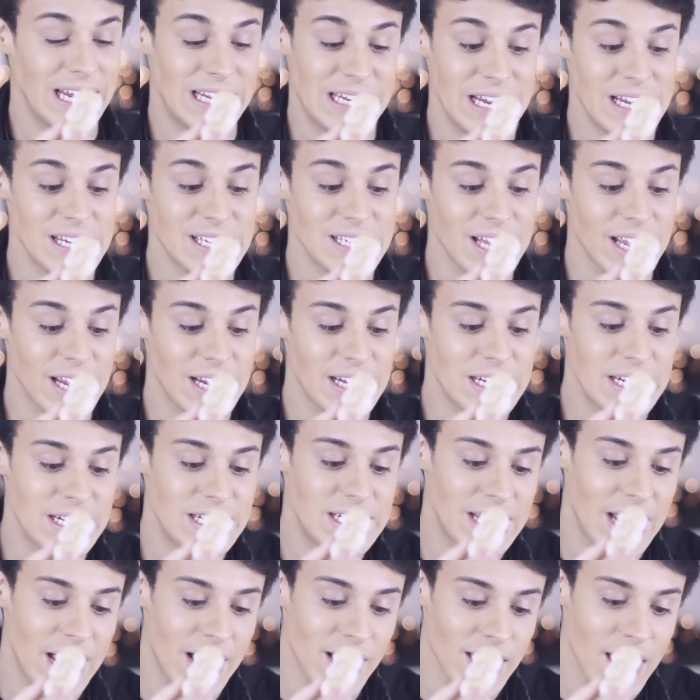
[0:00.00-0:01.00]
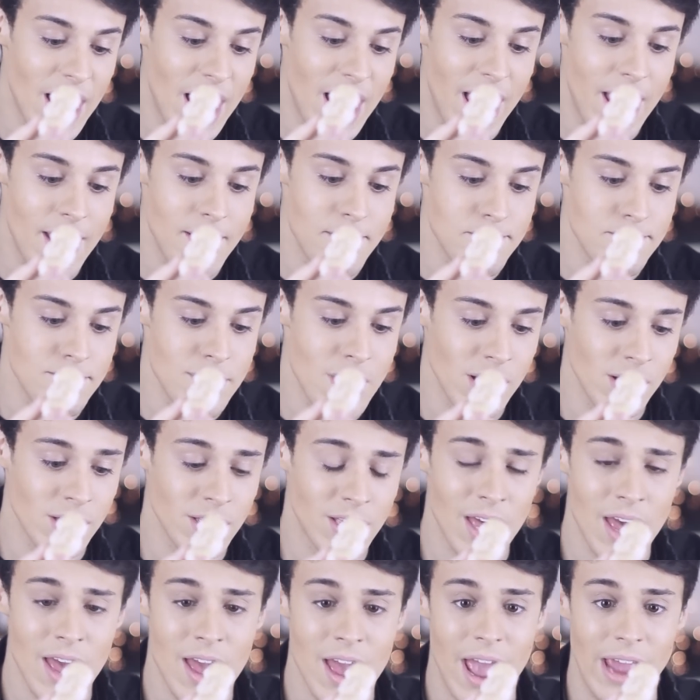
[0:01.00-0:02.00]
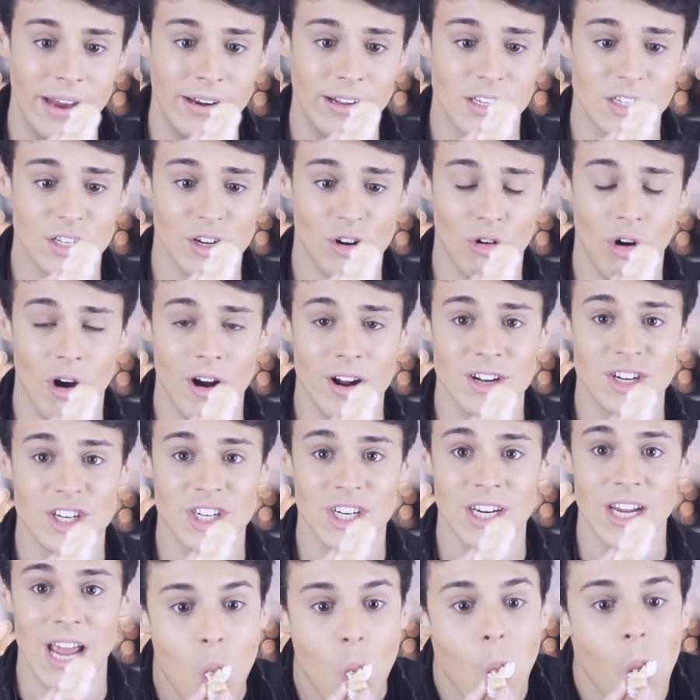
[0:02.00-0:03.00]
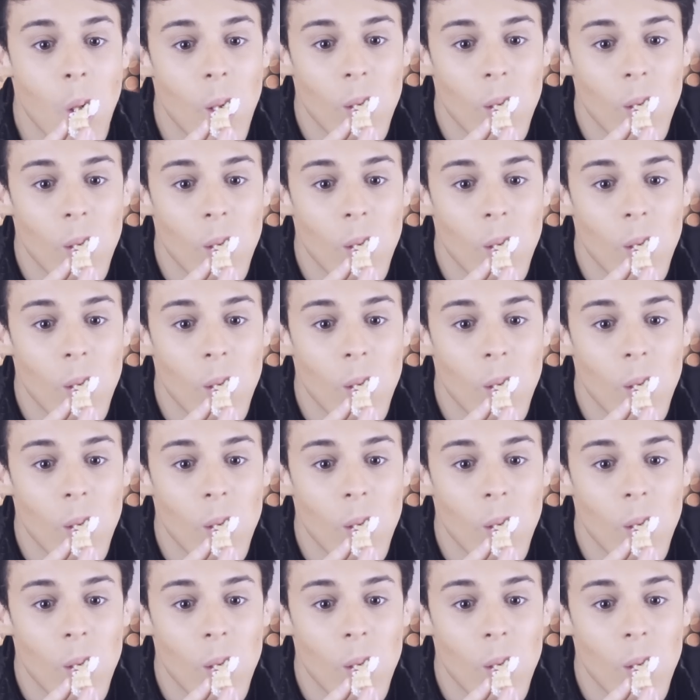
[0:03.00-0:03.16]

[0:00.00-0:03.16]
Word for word: It tastes like Nutella and milk and it's crunchy.